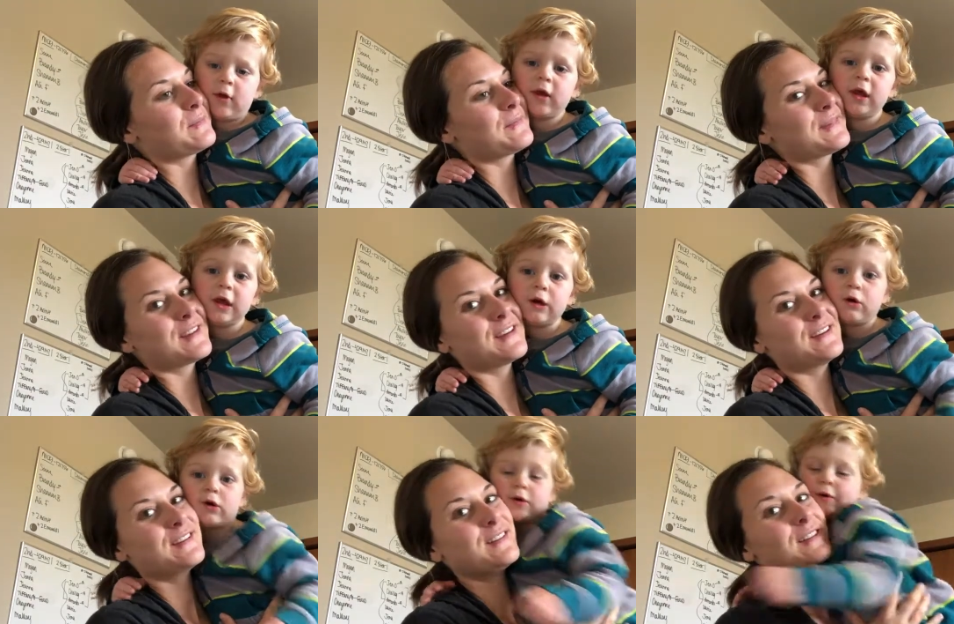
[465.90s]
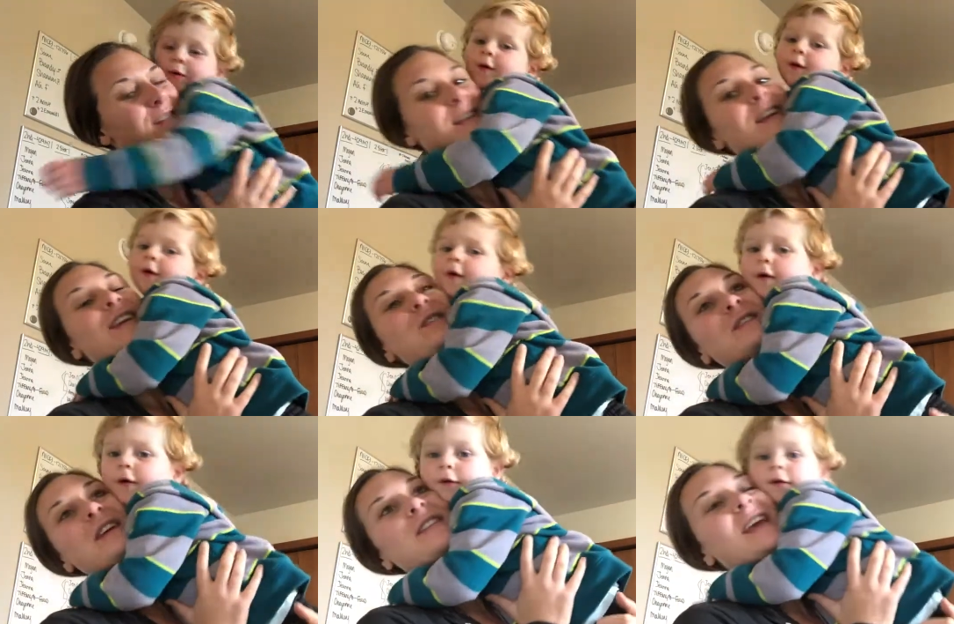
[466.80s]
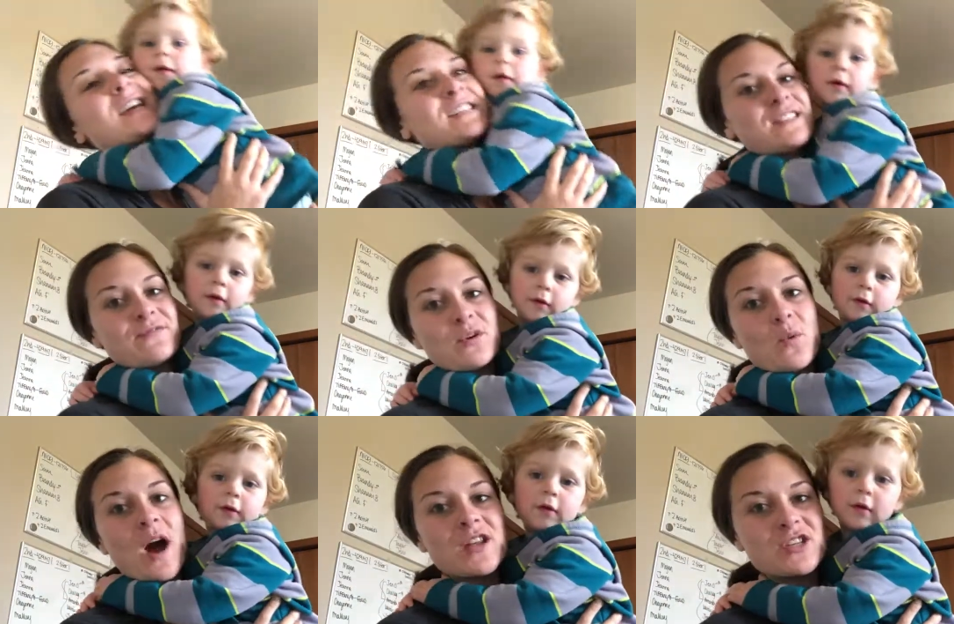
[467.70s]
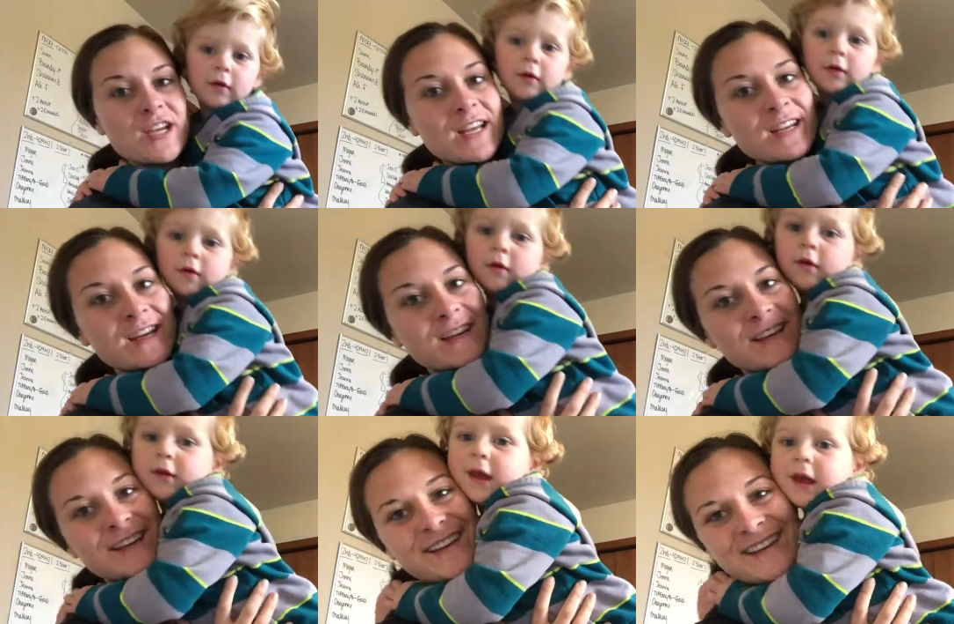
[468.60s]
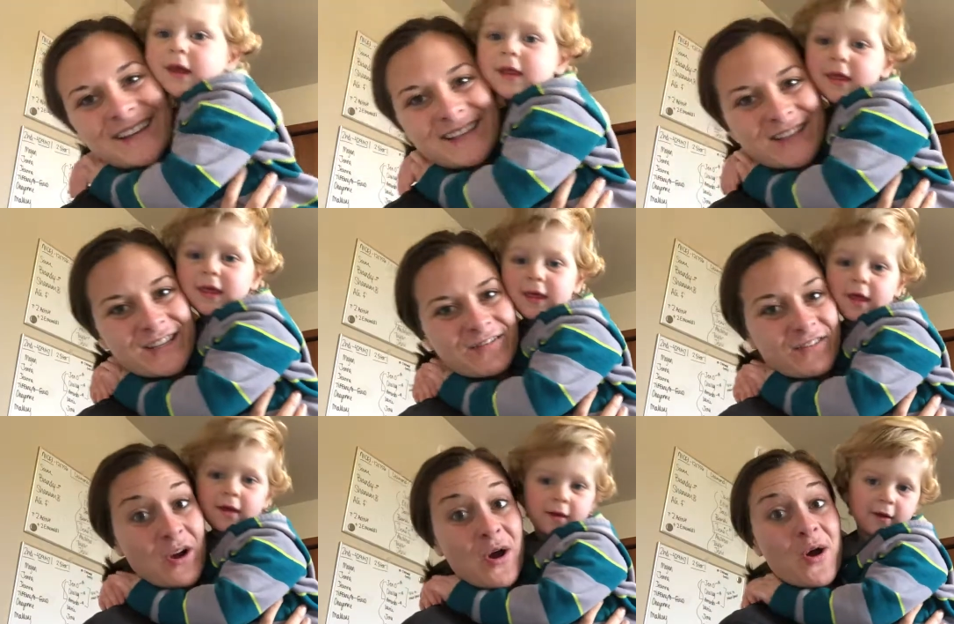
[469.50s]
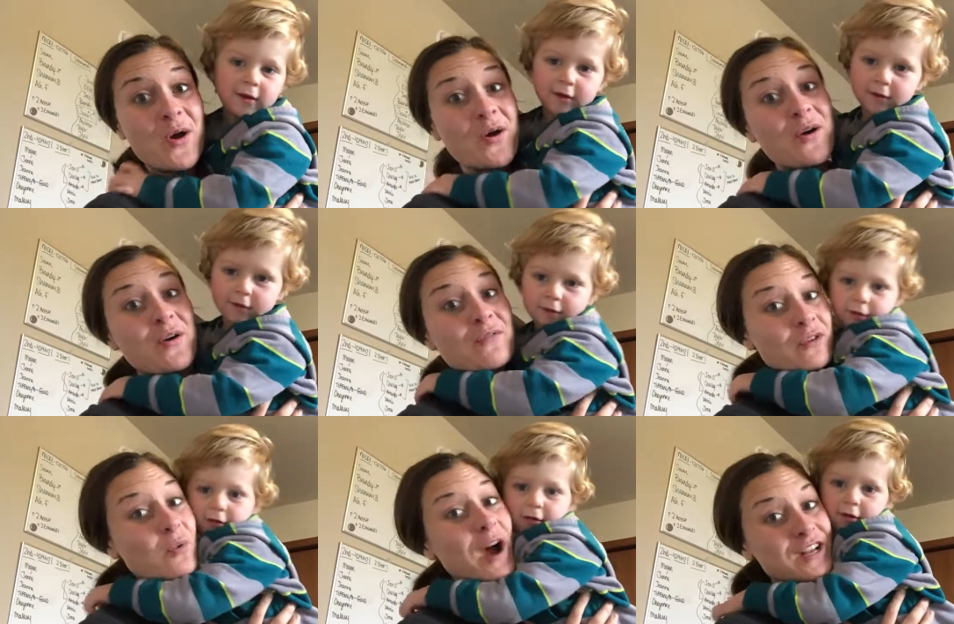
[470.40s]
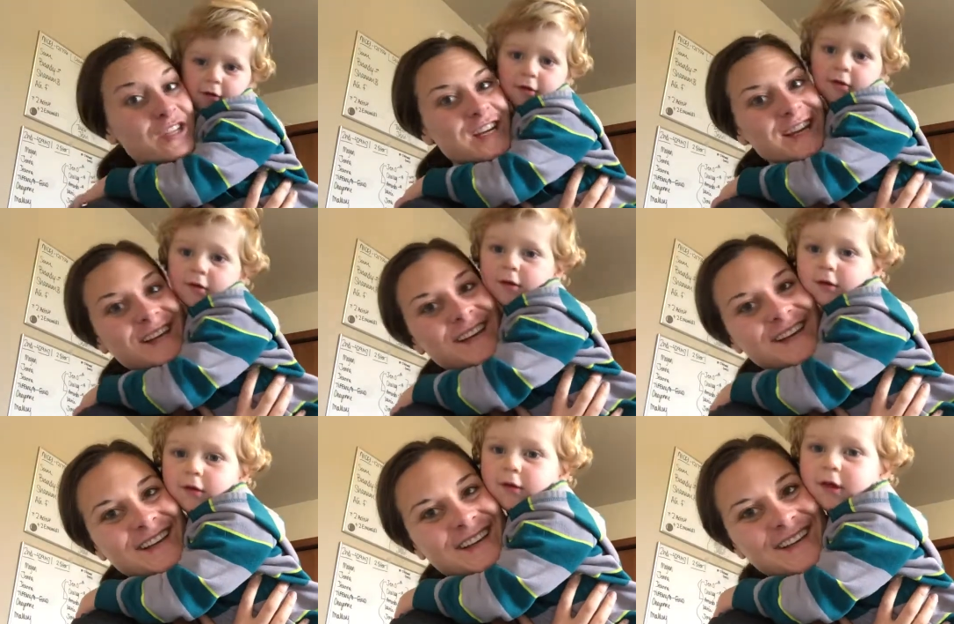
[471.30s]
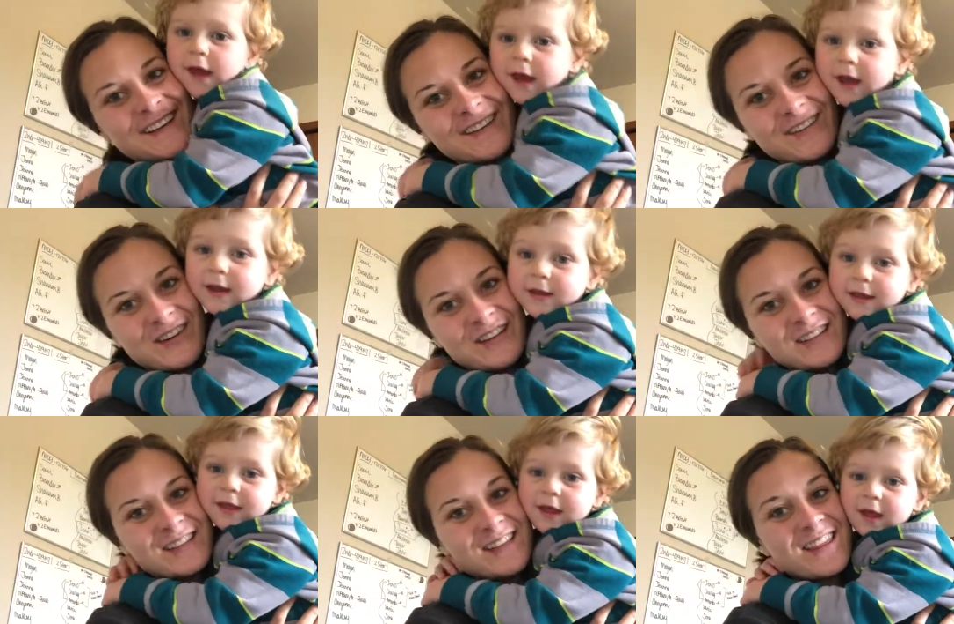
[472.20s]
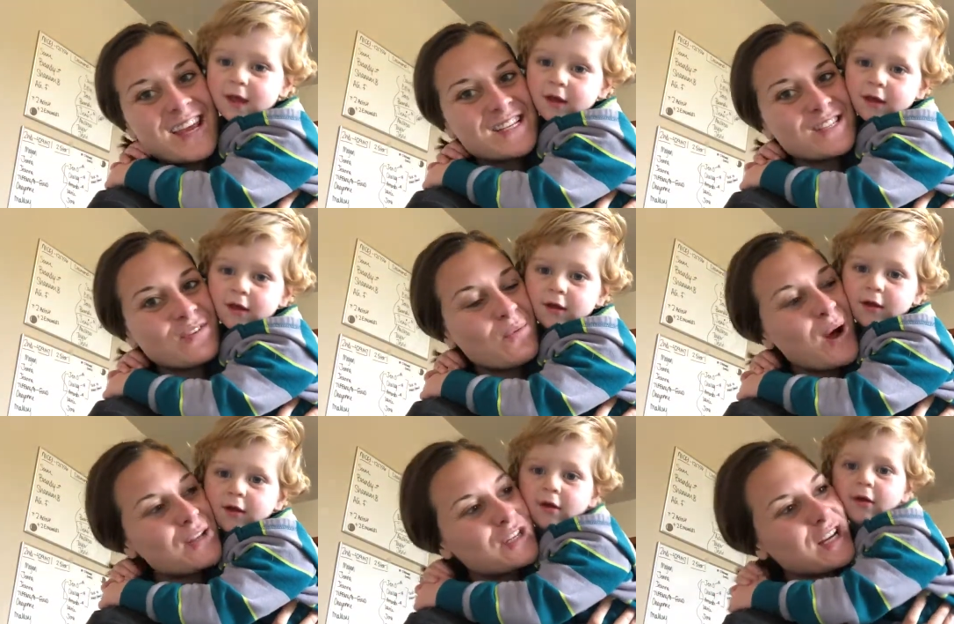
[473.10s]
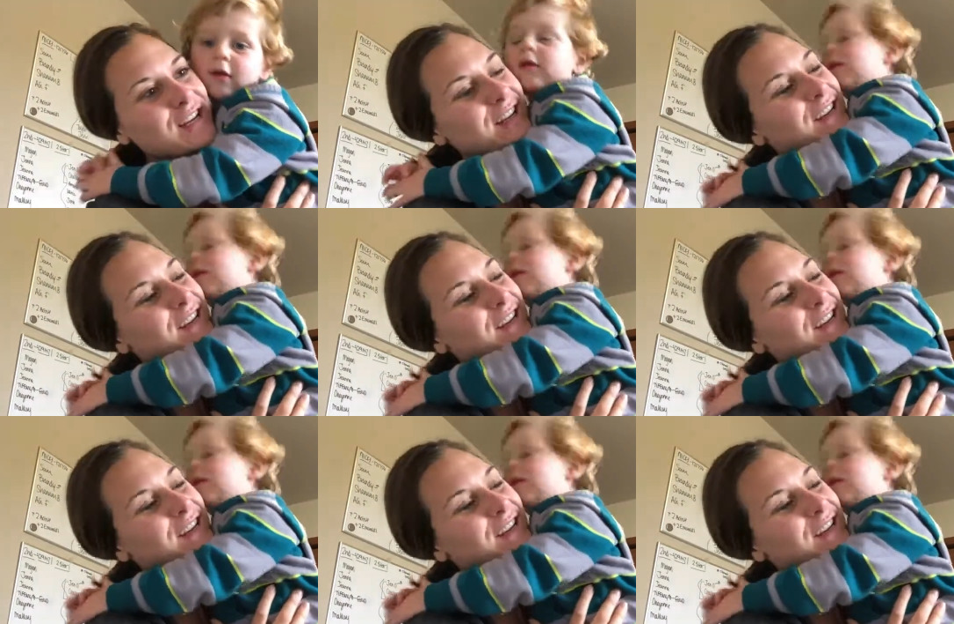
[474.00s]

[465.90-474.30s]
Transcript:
Speaker 1: See you. Can you say thanks for watching? Thanks. For watching. Thanks. Thanks for watching.